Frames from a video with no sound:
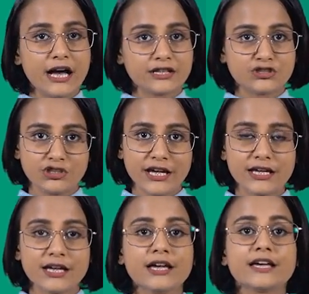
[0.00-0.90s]
A
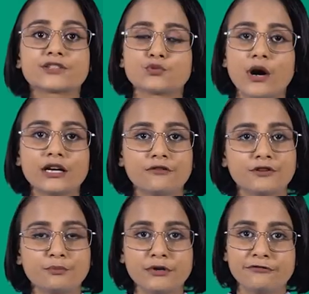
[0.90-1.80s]
check is one of
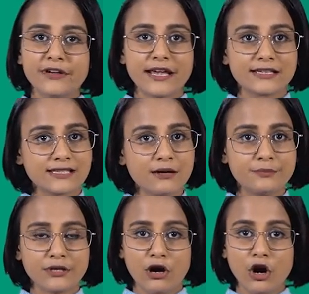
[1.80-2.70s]
a perfect
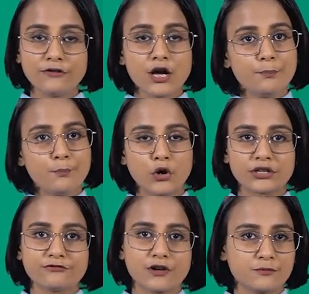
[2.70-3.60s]
example of
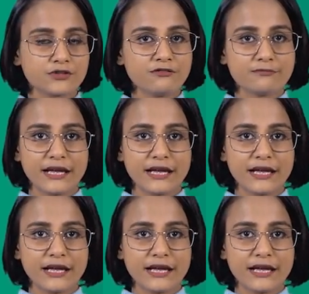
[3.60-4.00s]
modern forms of